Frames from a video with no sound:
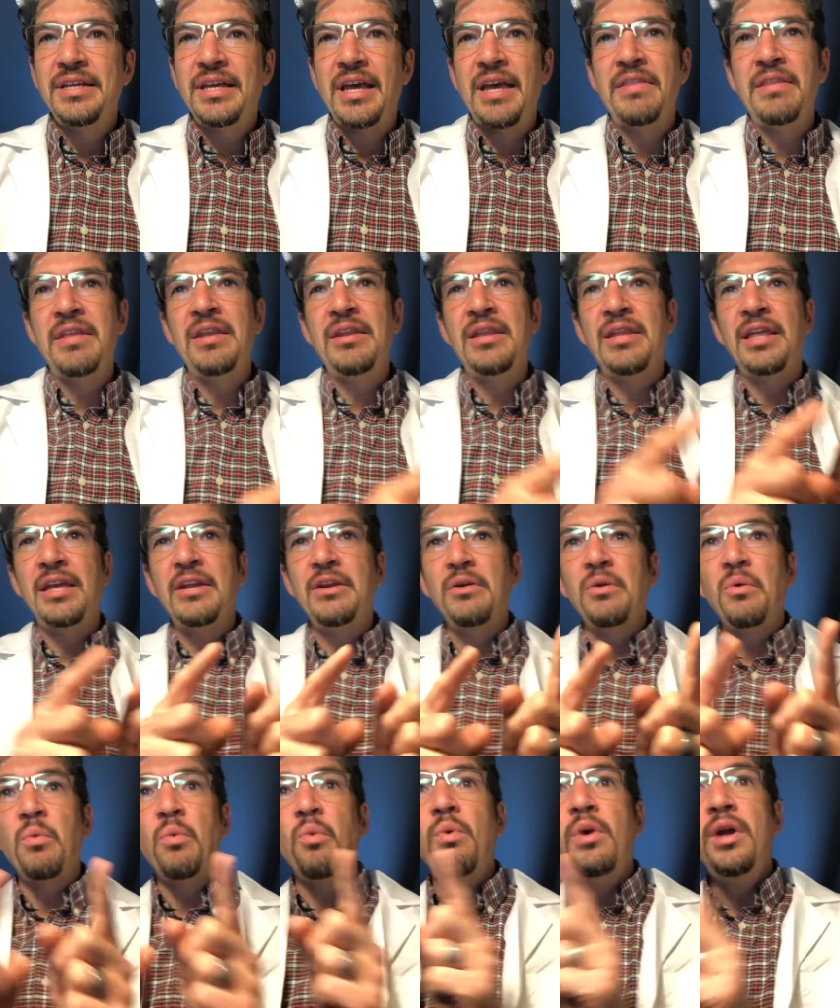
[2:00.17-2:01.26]
and then later
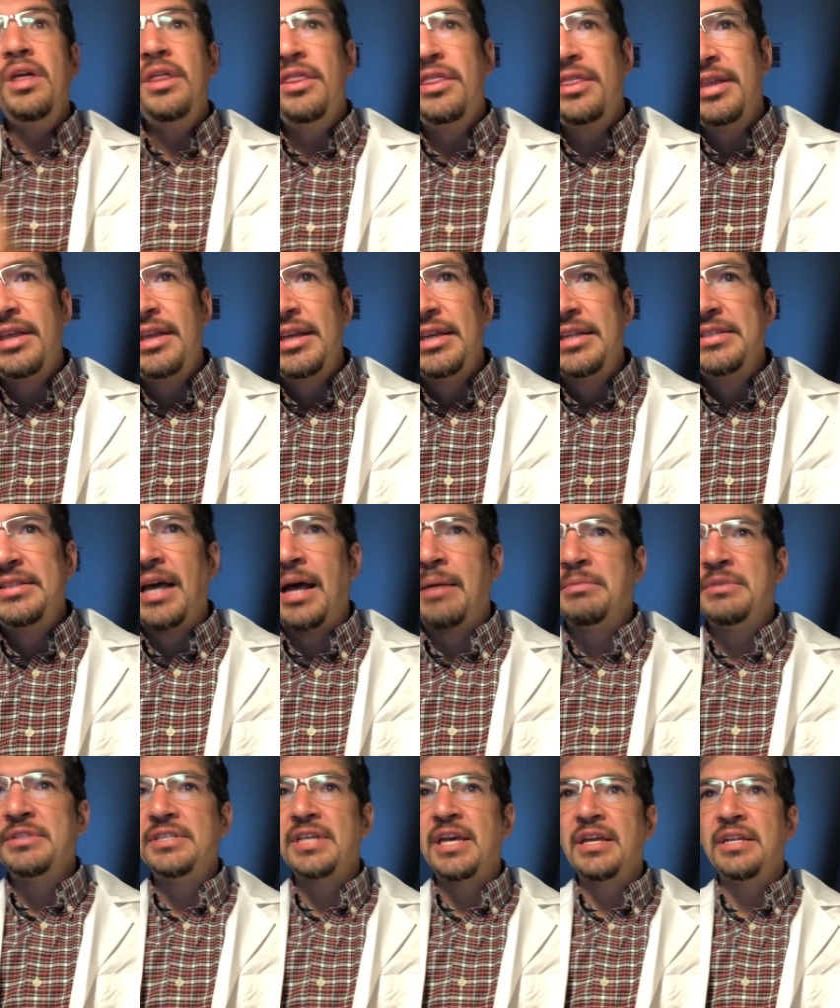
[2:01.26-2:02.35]
with
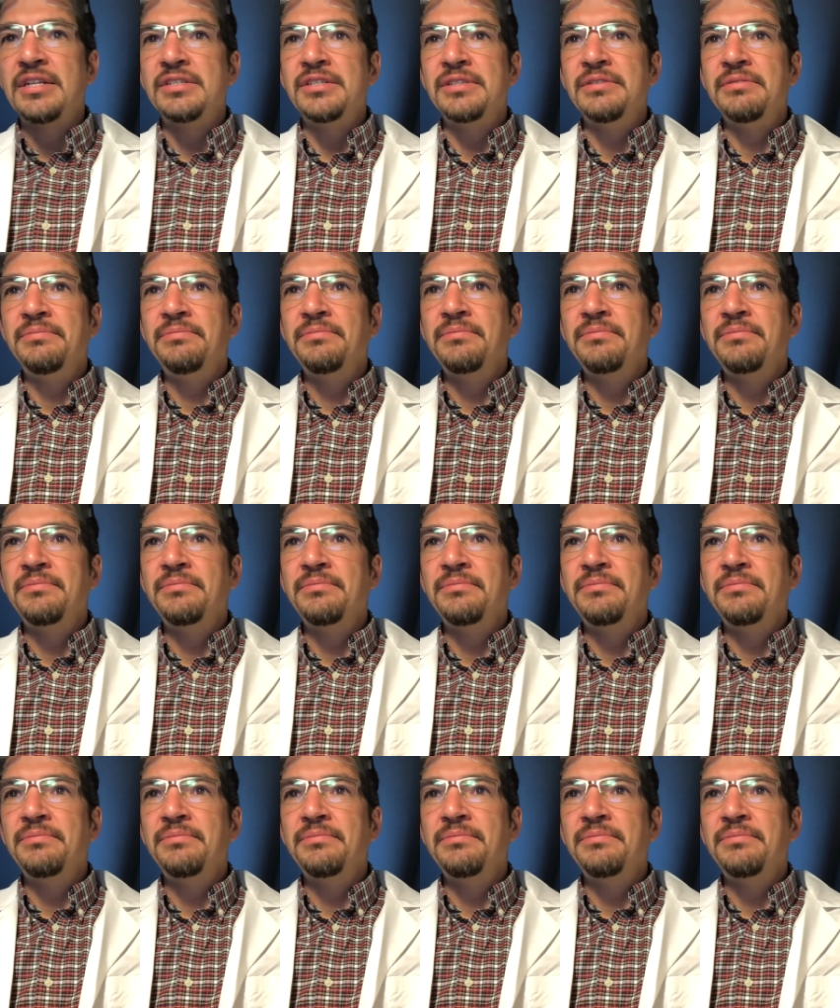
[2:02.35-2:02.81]
Thomas Edison,